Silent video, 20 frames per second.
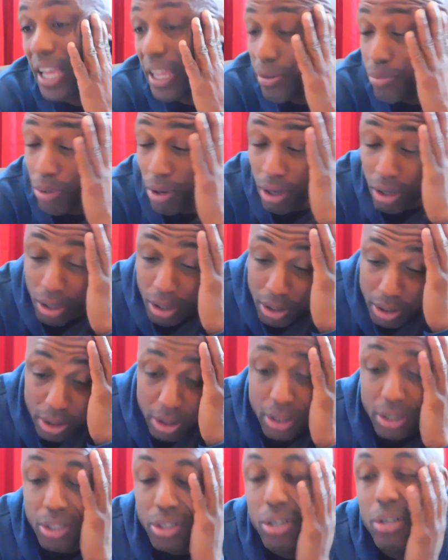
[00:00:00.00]
He
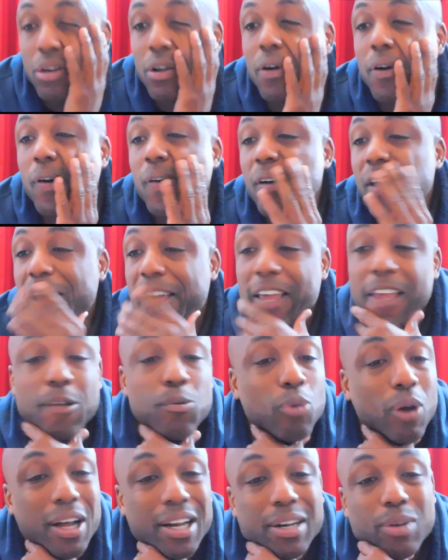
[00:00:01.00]
was, you know, and
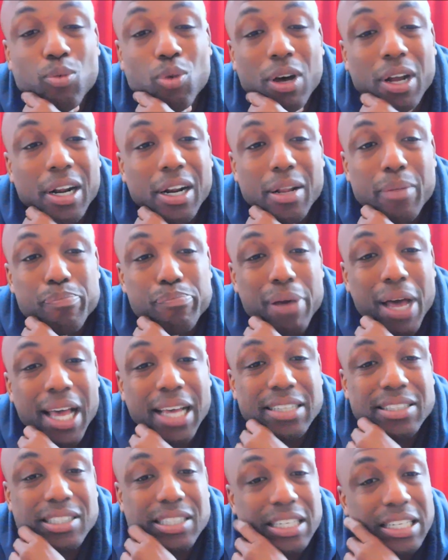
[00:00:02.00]
he wasn't one of the
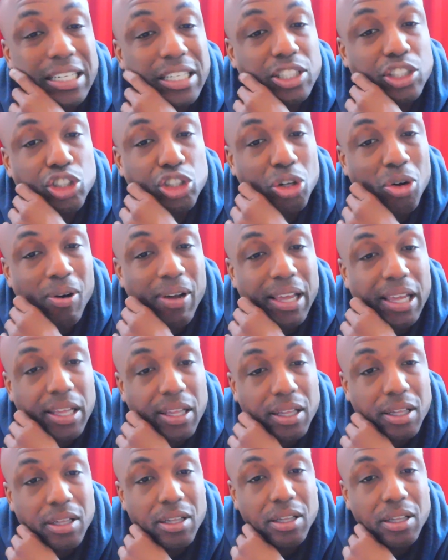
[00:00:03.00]
best in the joint.